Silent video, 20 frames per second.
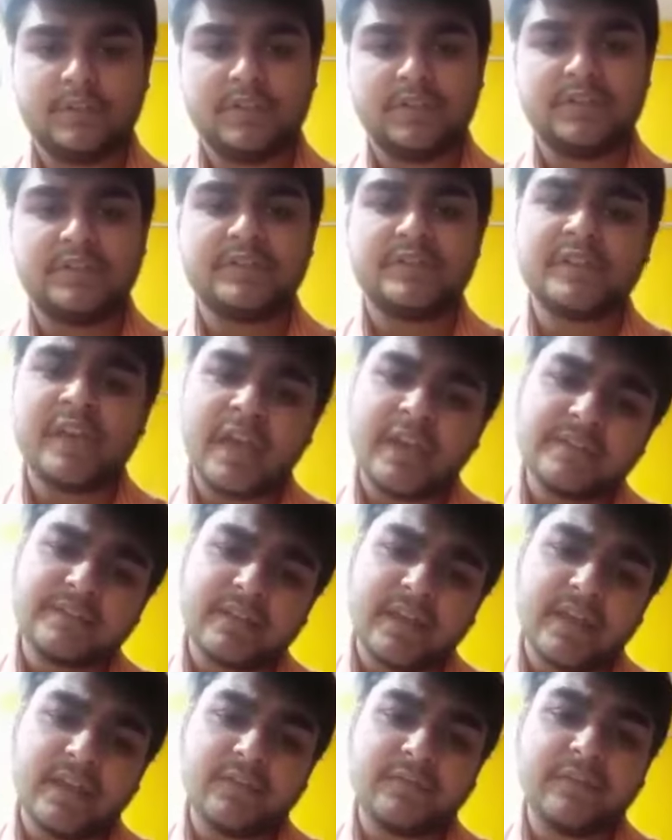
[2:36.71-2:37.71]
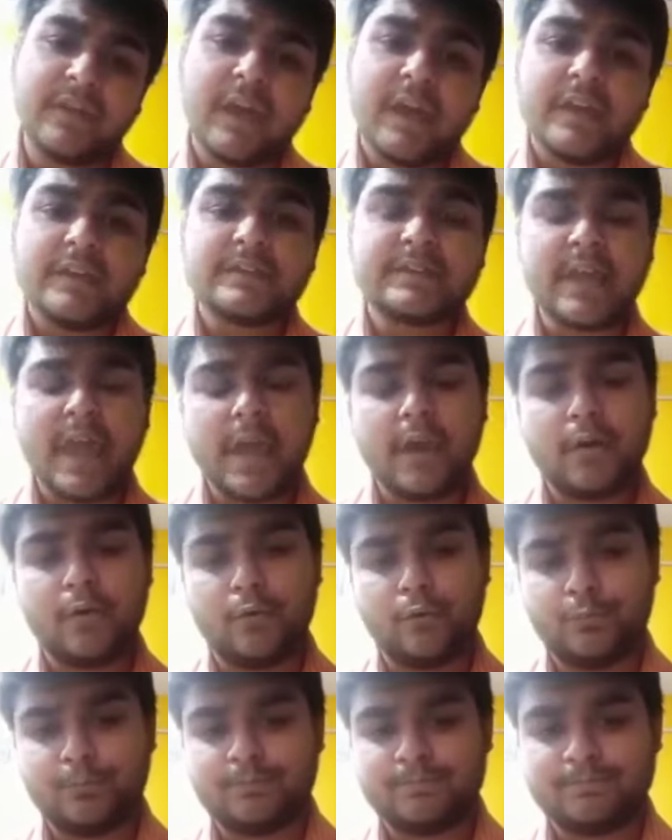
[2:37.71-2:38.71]
Stay safe, stay
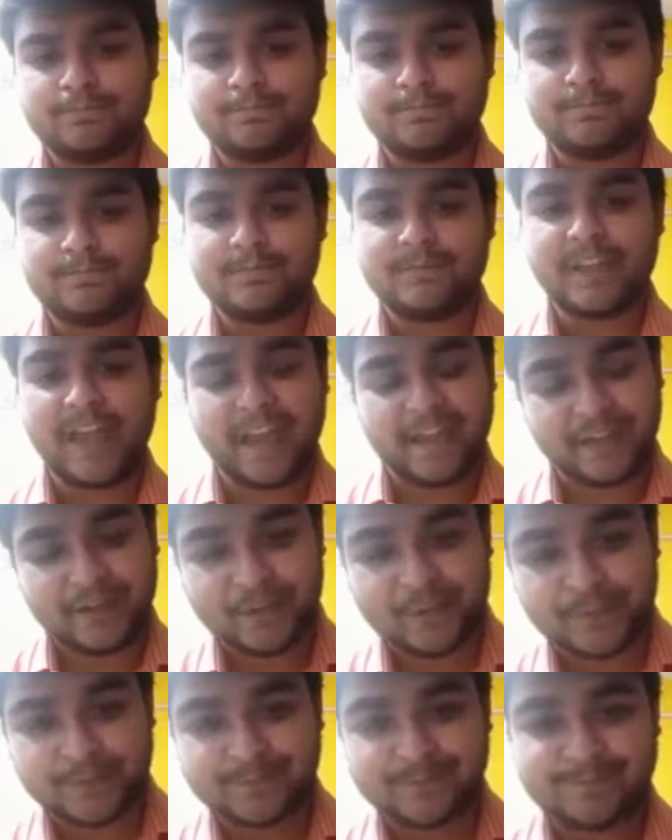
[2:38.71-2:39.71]
home. Thank you.